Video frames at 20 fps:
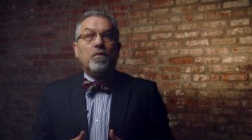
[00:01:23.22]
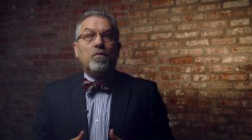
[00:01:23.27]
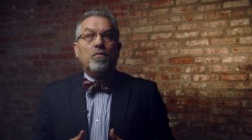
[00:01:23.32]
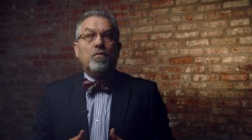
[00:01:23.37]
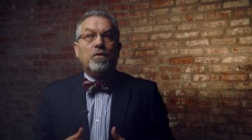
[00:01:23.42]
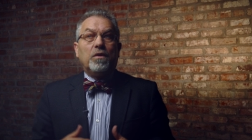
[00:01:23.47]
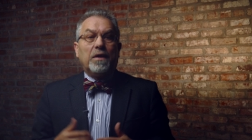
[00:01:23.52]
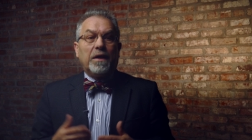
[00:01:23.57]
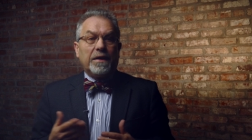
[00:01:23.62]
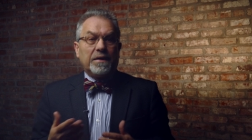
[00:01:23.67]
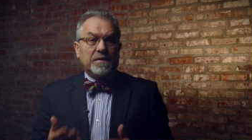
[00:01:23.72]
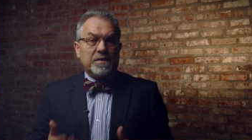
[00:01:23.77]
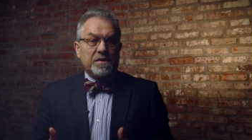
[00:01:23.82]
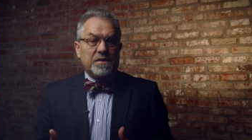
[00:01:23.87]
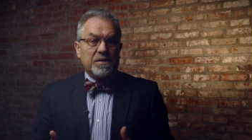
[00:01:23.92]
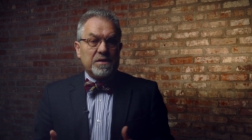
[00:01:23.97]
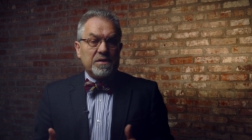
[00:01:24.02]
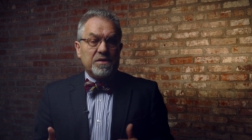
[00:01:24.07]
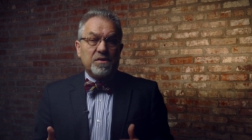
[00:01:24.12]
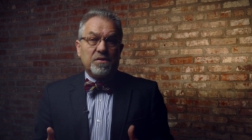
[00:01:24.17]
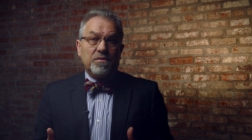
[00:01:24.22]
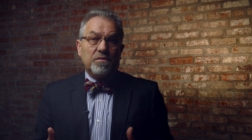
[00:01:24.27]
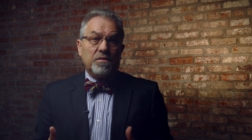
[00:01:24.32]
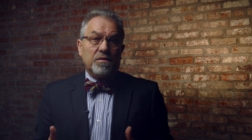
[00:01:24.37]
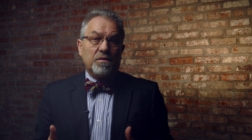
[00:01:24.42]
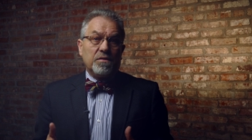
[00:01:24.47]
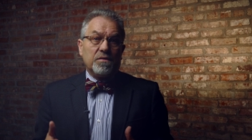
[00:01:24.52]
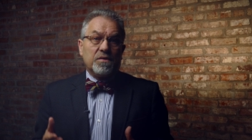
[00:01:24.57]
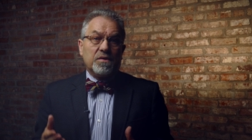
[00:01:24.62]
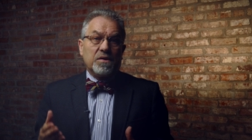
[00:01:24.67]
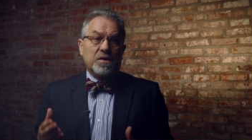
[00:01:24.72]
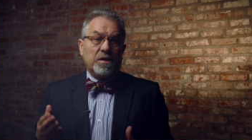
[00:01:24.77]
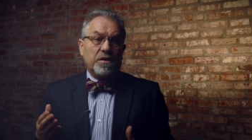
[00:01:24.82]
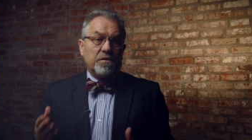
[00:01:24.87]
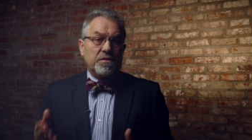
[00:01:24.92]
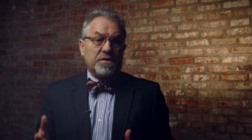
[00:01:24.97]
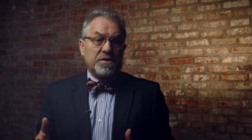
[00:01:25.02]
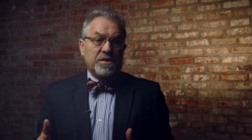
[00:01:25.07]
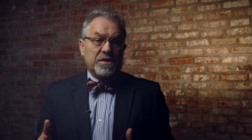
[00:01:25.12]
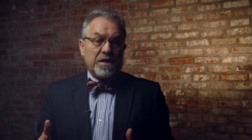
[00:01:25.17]
would like to see students
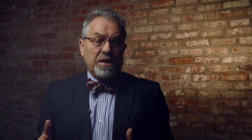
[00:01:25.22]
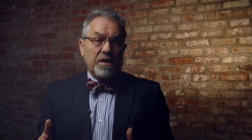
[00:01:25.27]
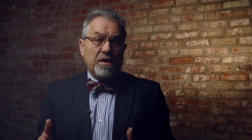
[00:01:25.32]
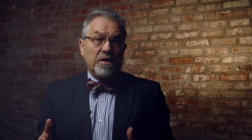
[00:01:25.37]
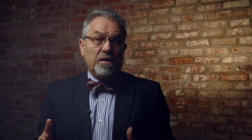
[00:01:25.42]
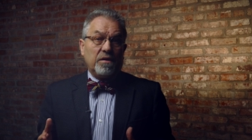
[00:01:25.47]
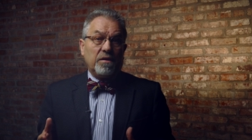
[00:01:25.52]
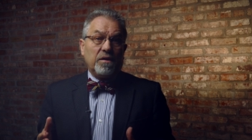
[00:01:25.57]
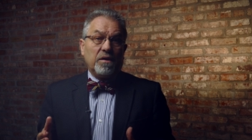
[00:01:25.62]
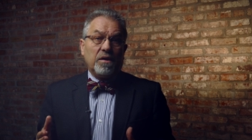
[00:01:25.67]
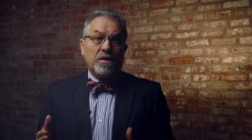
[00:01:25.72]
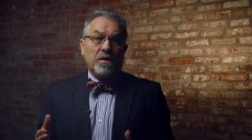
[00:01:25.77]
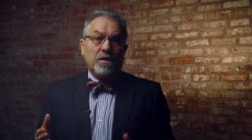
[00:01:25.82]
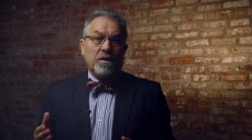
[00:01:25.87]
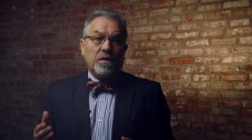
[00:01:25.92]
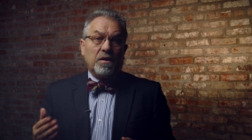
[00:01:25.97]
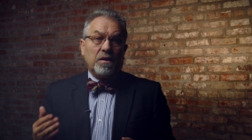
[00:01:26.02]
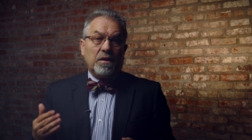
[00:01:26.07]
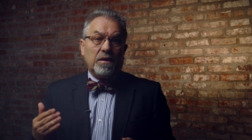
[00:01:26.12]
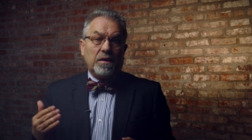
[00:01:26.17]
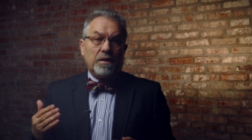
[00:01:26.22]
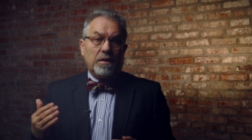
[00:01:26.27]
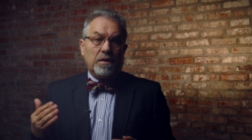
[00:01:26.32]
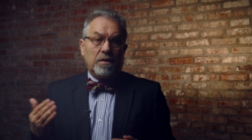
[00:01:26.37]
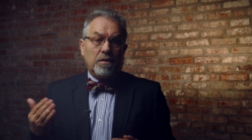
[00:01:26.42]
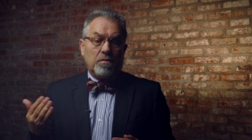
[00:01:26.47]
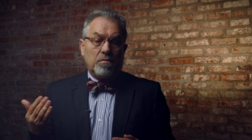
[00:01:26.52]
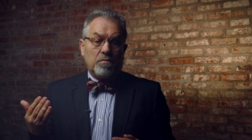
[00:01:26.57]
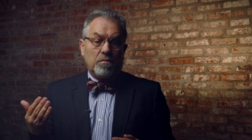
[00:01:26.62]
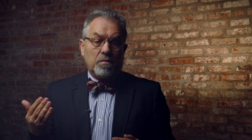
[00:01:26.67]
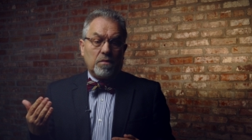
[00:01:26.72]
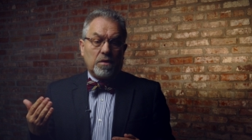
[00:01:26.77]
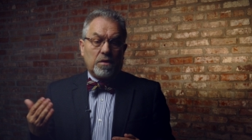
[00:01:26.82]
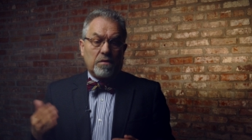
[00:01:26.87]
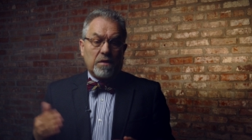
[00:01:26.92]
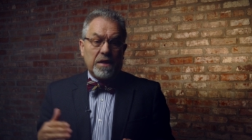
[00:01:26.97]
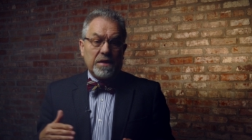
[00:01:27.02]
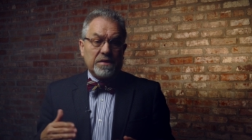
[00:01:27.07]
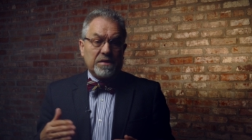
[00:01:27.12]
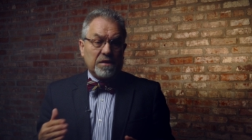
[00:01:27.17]
understand um,
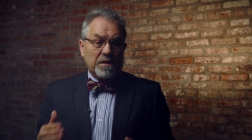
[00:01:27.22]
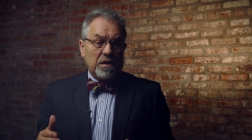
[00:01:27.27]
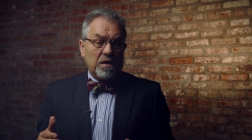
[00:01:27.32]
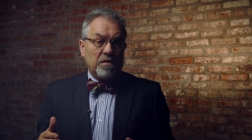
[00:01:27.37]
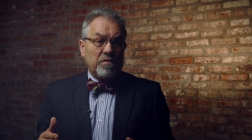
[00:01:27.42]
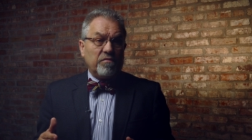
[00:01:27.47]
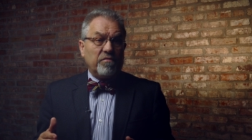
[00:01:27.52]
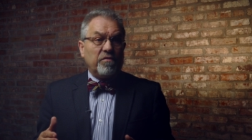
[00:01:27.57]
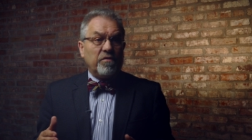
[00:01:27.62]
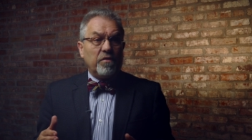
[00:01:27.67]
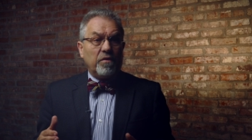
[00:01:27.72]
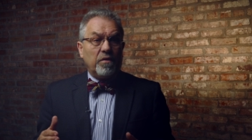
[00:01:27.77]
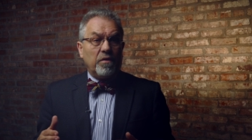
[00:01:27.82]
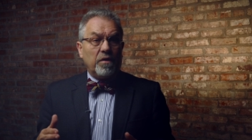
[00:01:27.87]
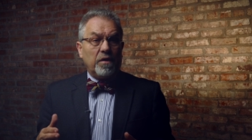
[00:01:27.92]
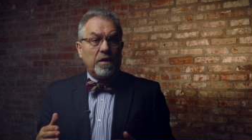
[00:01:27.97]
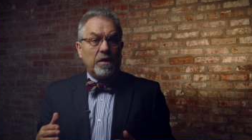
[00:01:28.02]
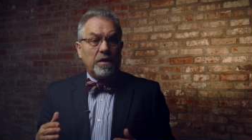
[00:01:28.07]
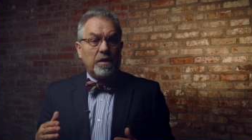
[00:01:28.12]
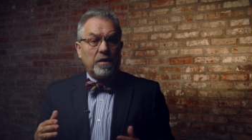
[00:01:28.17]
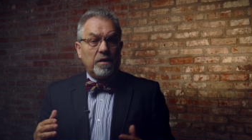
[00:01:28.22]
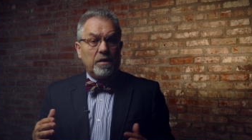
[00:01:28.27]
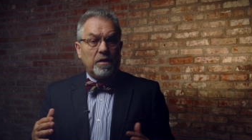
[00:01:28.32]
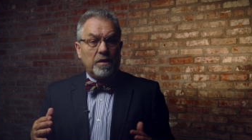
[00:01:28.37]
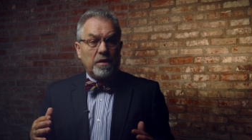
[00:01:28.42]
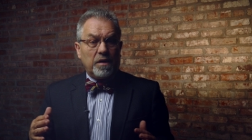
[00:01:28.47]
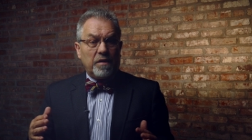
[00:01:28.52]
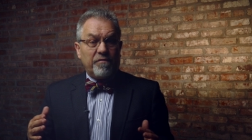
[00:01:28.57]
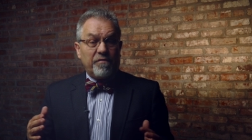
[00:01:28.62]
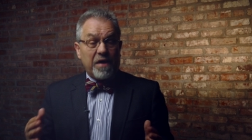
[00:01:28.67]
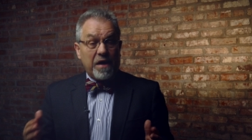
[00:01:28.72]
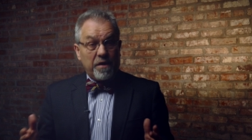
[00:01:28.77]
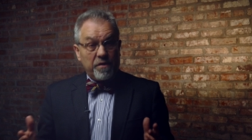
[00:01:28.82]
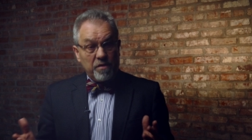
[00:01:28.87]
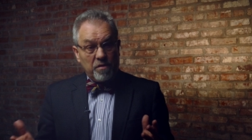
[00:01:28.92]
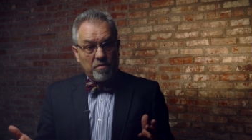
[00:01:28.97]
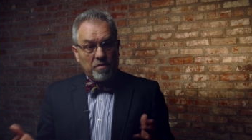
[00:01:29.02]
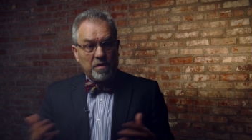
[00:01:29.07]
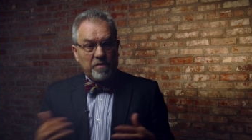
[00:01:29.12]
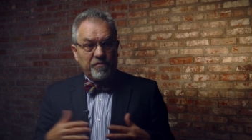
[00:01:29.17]
Christ's love and a
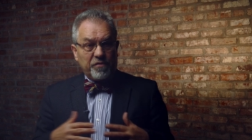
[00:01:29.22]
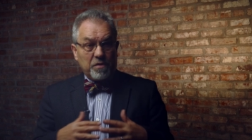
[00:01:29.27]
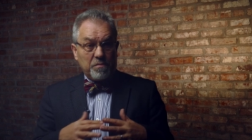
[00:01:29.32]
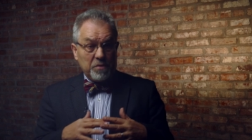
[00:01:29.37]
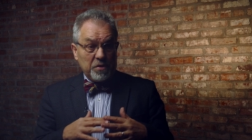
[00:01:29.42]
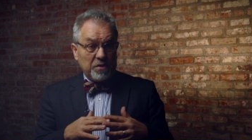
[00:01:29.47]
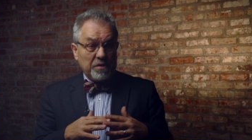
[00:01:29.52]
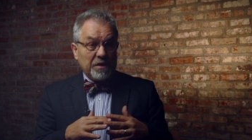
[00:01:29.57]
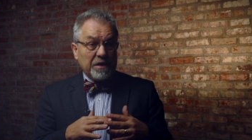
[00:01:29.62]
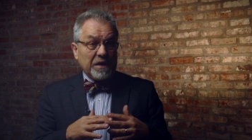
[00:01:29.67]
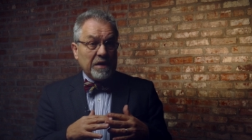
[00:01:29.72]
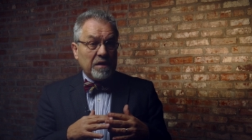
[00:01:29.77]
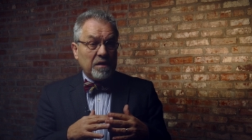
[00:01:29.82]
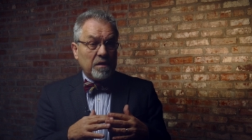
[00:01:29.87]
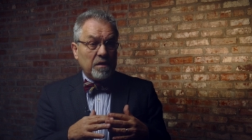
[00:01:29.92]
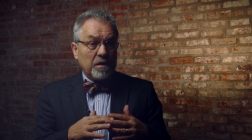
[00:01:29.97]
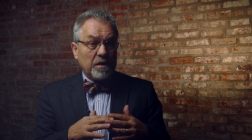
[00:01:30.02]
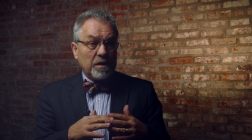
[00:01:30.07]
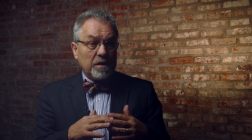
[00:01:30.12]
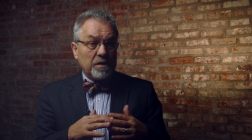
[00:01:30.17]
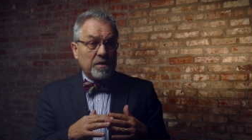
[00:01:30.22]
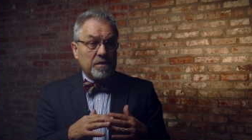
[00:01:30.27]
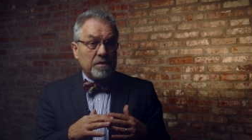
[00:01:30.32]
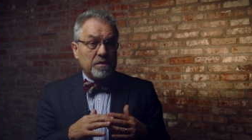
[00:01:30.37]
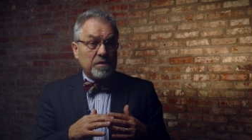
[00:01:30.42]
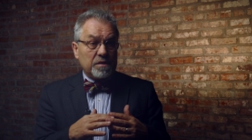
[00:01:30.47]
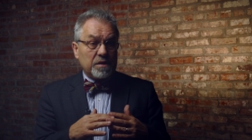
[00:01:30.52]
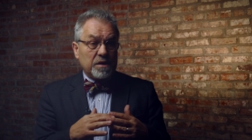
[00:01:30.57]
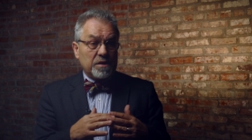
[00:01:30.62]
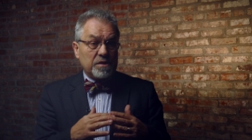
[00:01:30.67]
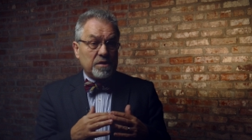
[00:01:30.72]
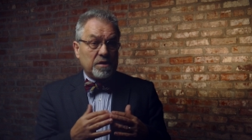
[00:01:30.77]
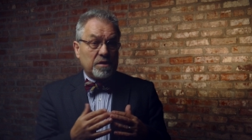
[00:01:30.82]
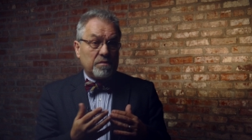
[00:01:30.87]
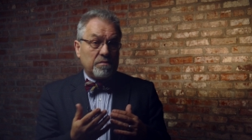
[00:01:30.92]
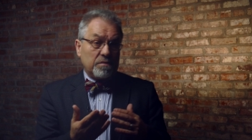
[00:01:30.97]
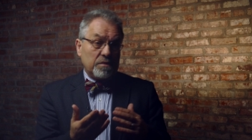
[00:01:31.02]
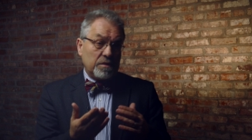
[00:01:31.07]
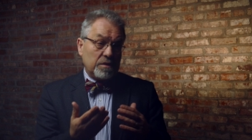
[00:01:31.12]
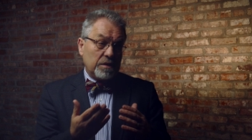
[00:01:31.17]
value of community in such a
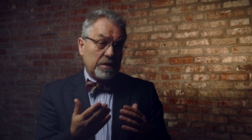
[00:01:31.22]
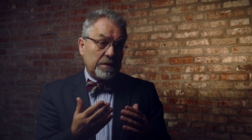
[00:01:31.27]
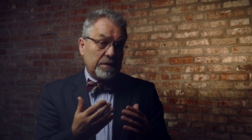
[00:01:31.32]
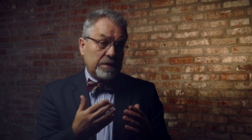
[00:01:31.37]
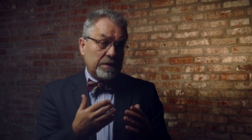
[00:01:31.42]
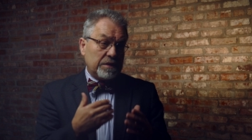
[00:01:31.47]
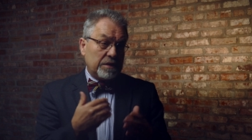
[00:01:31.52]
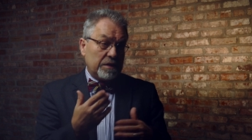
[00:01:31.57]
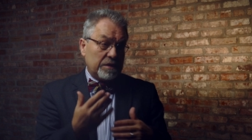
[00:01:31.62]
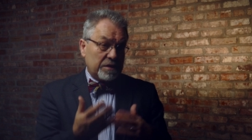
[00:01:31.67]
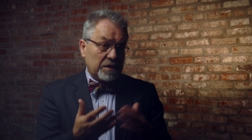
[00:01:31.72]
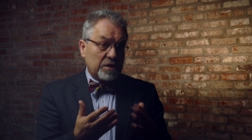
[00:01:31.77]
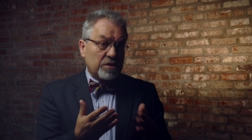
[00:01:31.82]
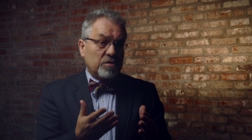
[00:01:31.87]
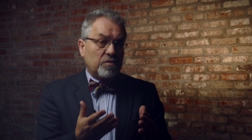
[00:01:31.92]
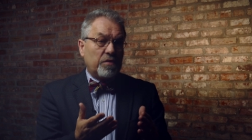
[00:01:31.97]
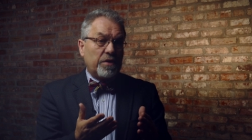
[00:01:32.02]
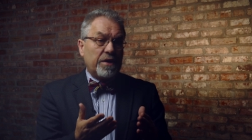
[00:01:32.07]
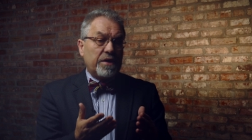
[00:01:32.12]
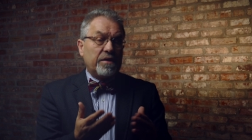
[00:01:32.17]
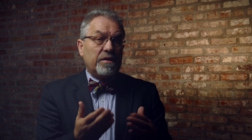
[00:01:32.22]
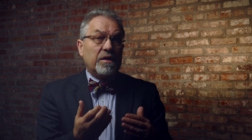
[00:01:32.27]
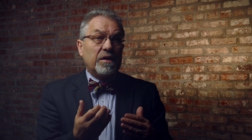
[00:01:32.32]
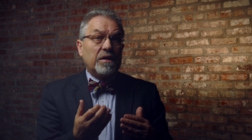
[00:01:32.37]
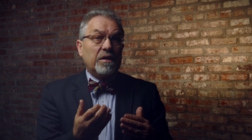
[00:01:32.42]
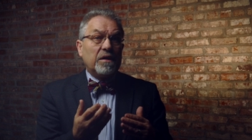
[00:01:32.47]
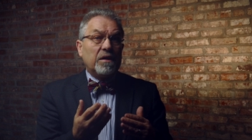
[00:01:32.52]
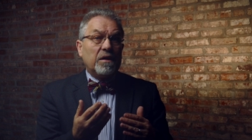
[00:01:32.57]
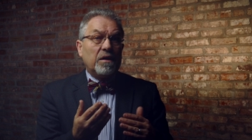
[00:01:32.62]
in, in such a way that